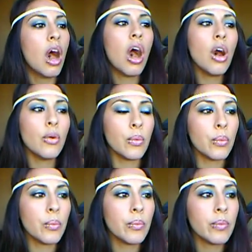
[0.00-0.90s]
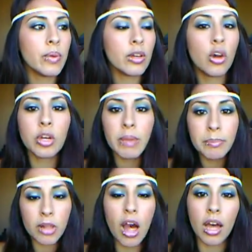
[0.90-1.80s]
Oh, go to my
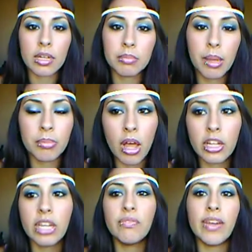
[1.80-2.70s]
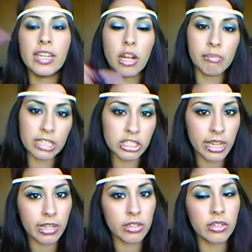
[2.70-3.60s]
blog. My blog, you can find it on my
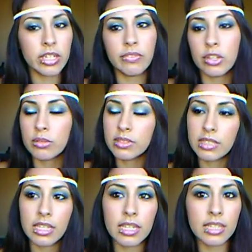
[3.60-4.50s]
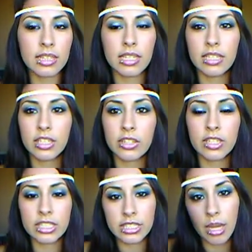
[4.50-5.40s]
channel, and if you don't see it, then you're
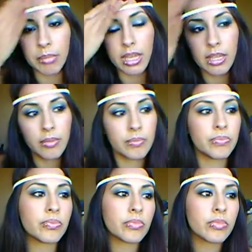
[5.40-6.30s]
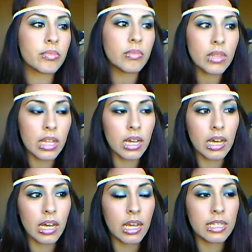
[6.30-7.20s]
a dummy.
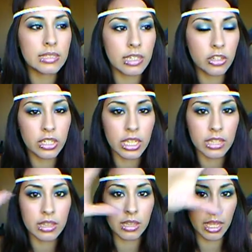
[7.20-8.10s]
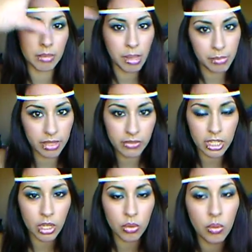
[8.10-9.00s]
It's underneath, like, my big
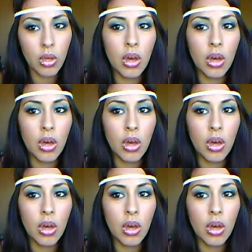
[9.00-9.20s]
video.